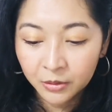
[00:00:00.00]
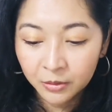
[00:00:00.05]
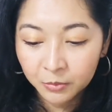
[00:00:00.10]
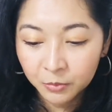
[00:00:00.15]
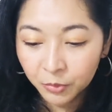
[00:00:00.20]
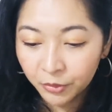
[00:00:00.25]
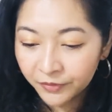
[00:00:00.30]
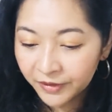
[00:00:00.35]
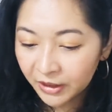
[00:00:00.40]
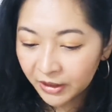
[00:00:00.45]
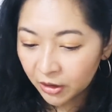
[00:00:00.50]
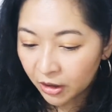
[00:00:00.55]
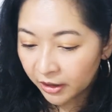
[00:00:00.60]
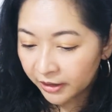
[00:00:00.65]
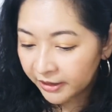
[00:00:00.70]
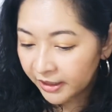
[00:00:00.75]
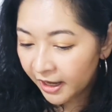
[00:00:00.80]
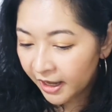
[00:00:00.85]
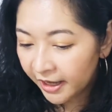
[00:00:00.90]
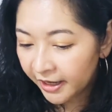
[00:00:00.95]
Moving
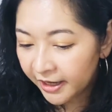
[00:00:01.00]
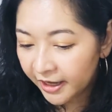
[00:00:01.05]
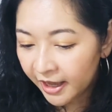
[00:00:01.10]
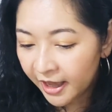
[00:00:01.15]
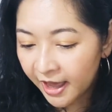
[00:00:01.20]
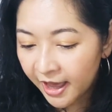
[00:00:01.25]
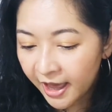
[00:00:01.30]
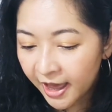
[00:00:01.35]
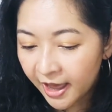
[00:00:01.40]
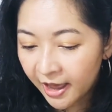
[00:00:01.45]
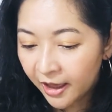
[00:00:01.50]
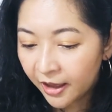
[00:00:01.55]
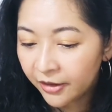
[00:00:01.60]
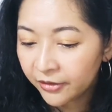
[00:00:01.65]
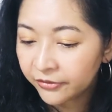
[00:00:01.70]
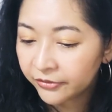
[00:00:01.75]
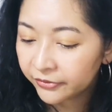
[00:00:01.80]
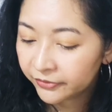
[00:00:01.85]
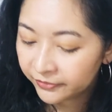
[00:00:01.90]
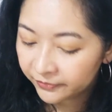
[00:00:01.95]
on, I
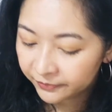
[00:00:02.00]
have